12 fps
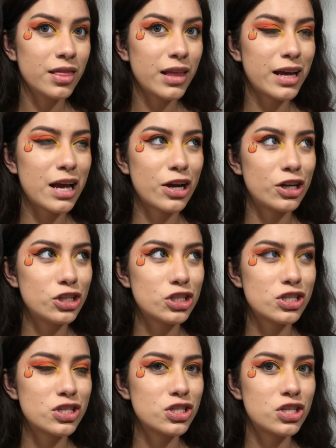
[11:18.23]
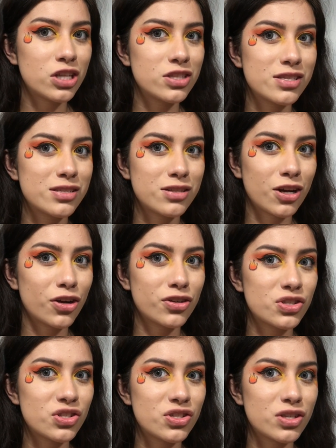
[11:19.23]
Like, I could have just done
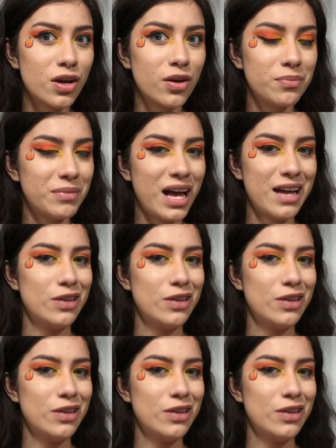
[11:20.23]
stickers or something.